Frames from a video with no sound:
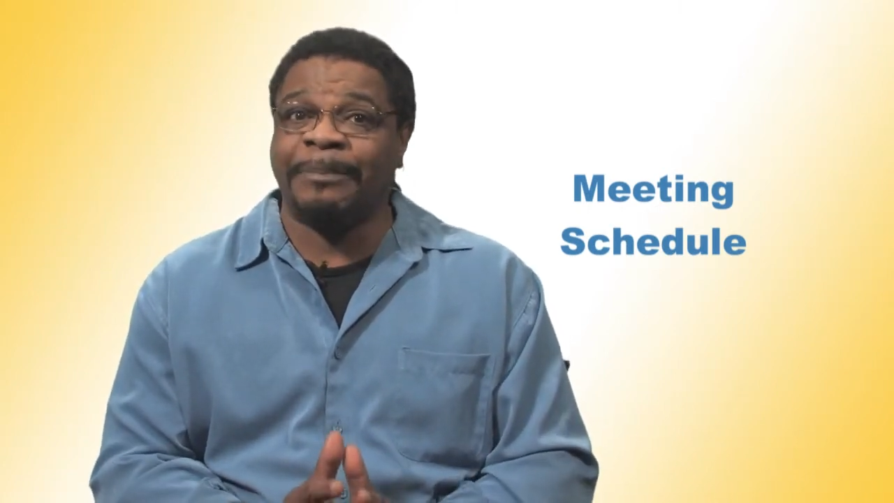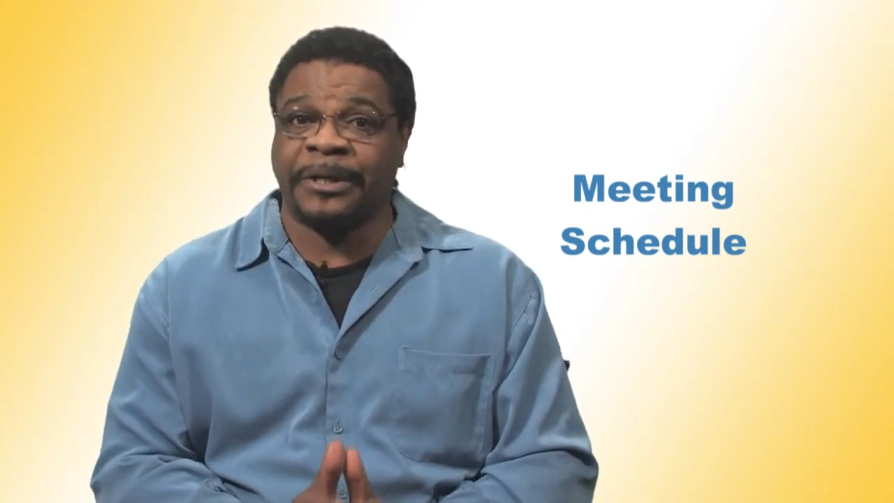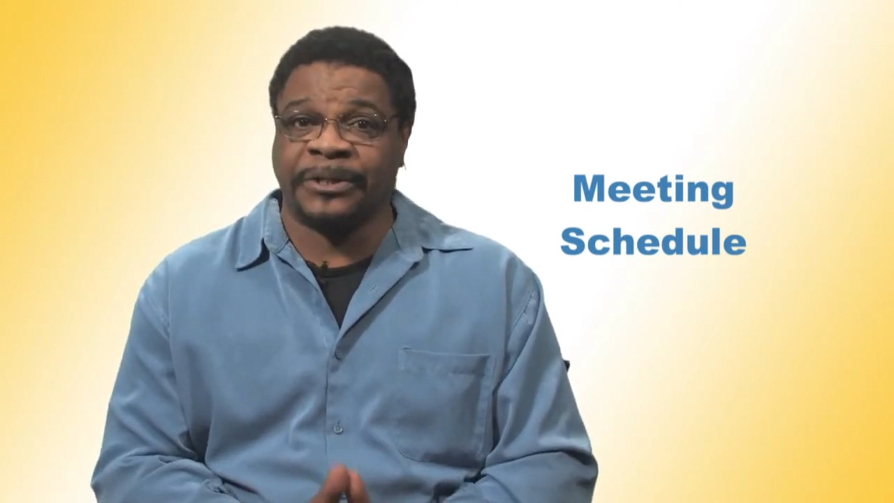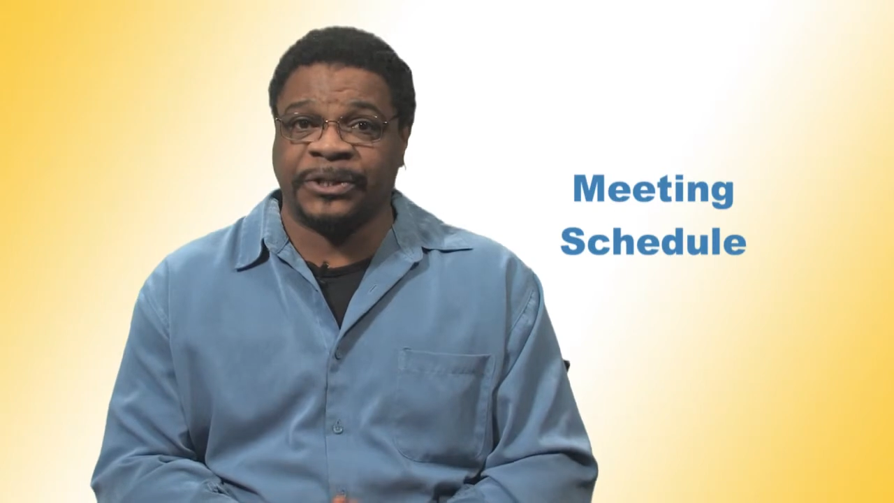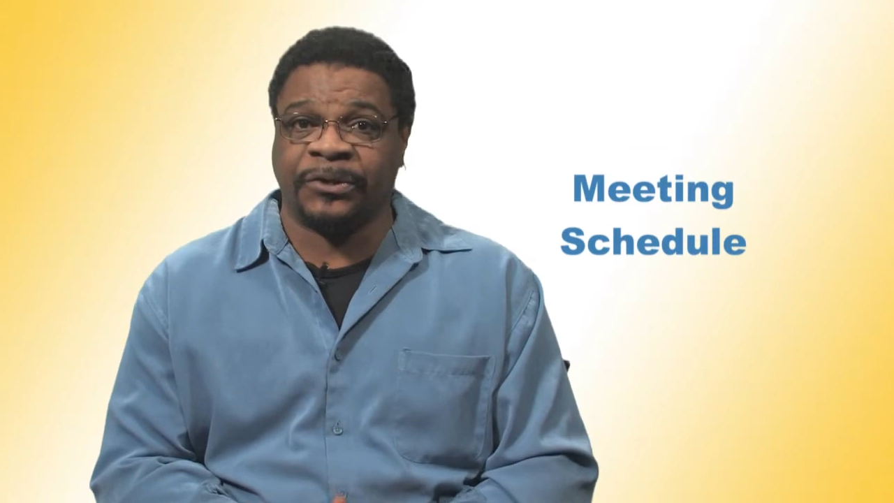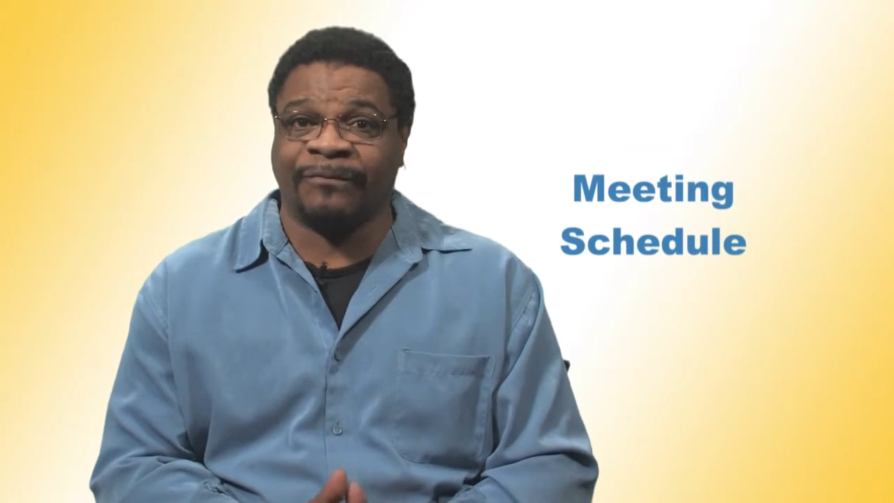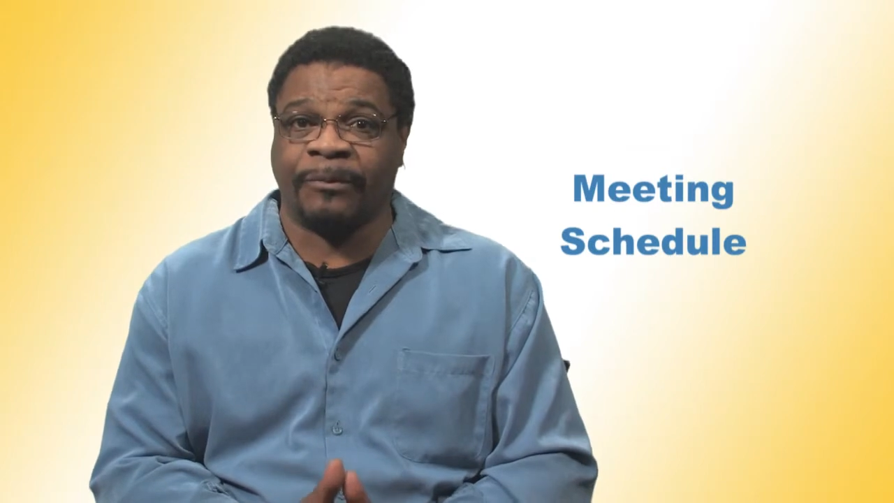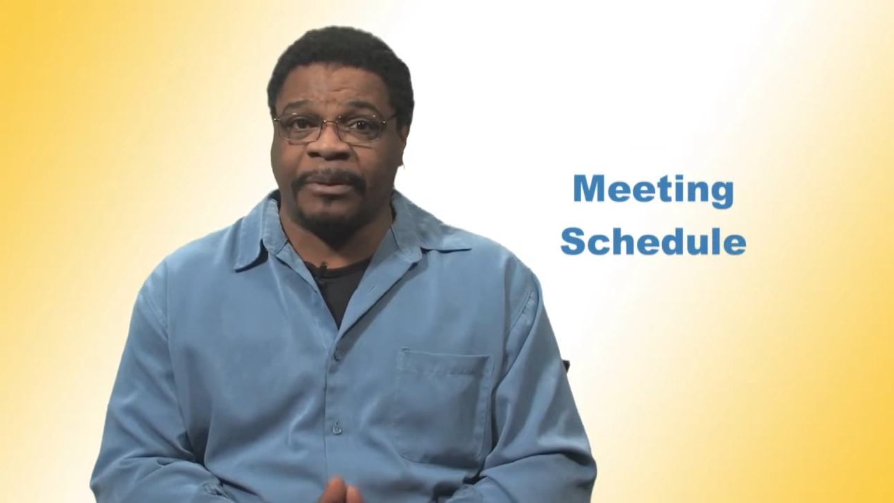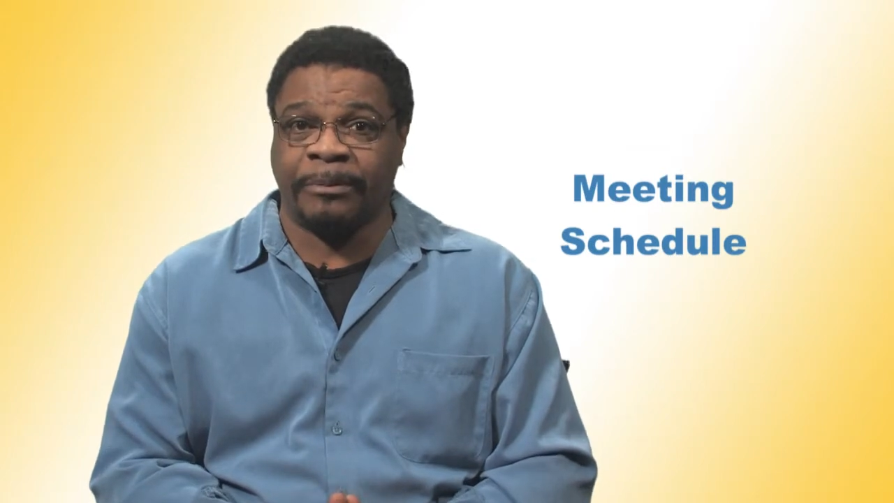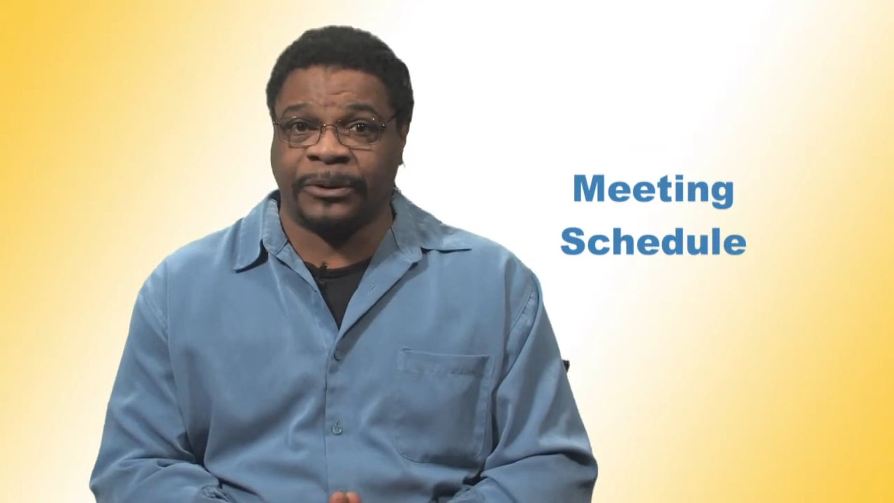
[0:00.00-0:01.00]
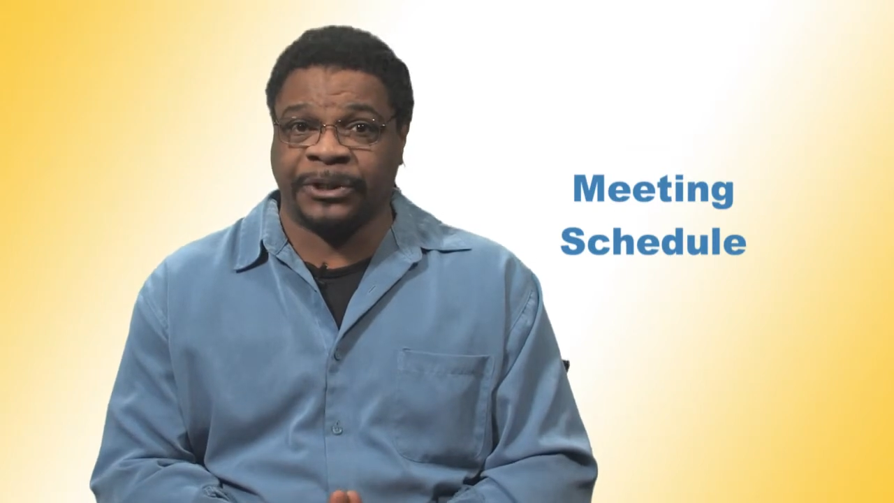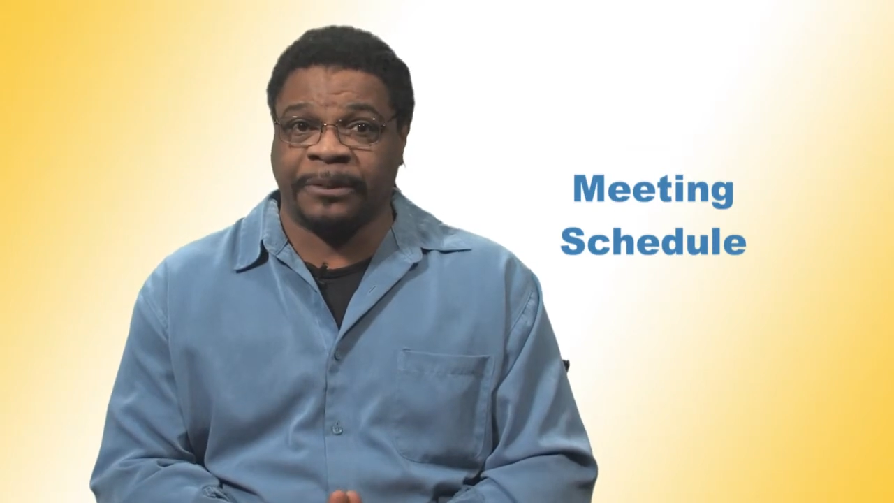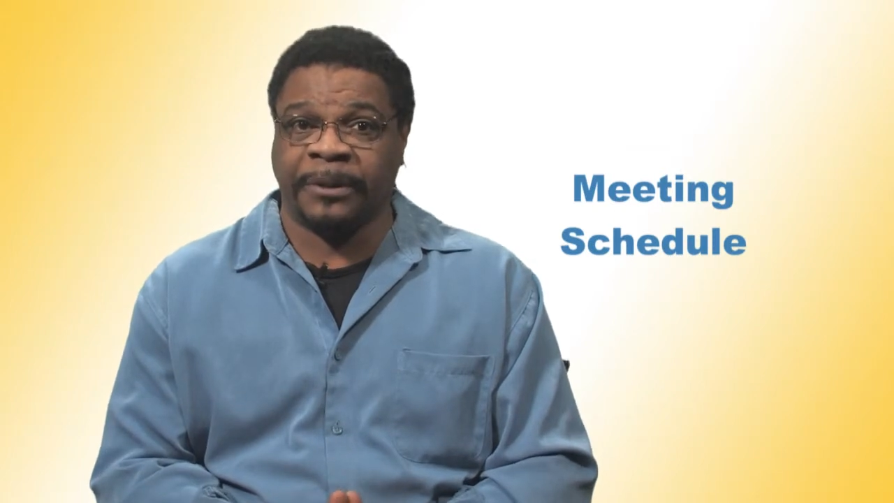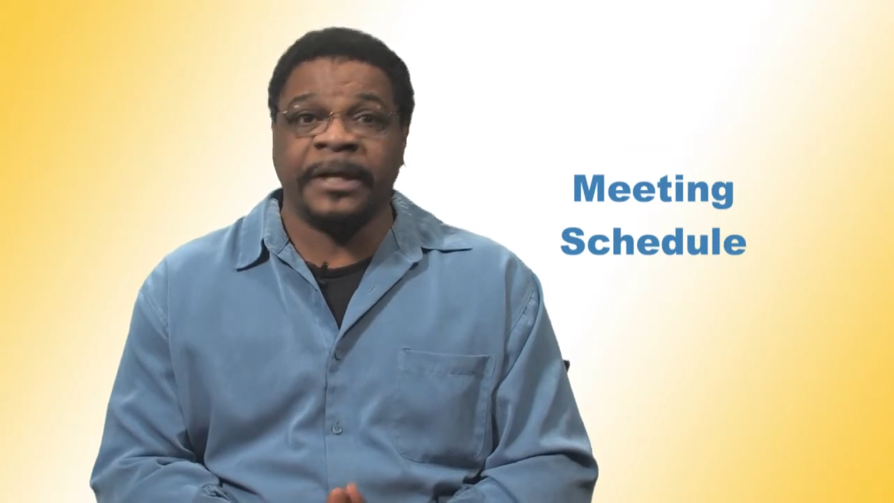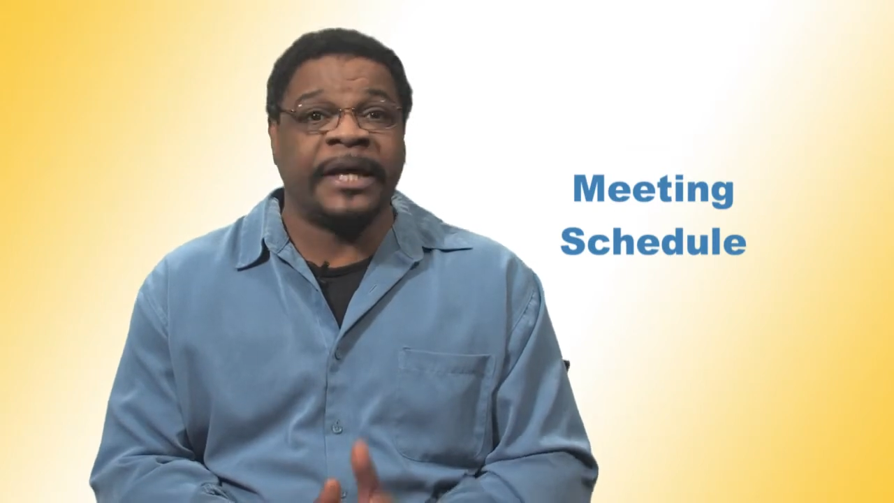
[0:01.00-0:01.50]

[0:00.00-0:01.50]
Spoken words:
be considered for membership